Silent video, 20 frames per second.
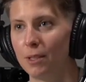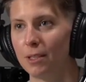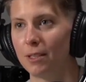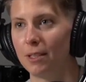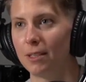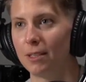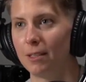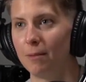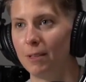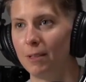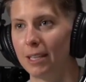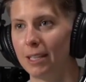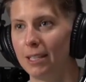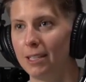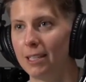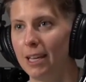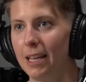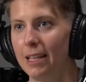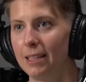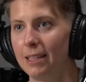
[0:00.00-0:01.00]
system that can
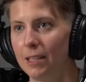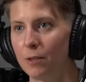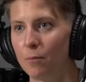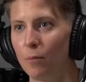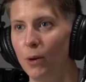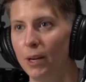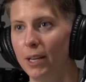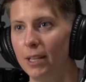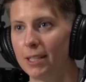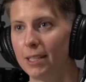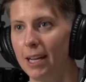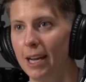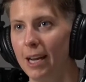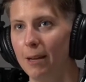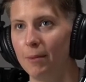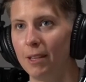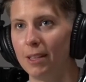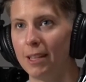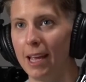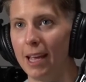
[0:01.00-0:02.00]
say at this point in
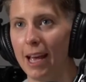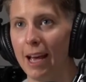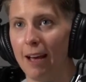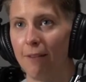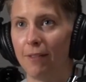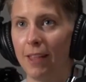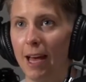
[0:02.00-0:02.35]
time that they have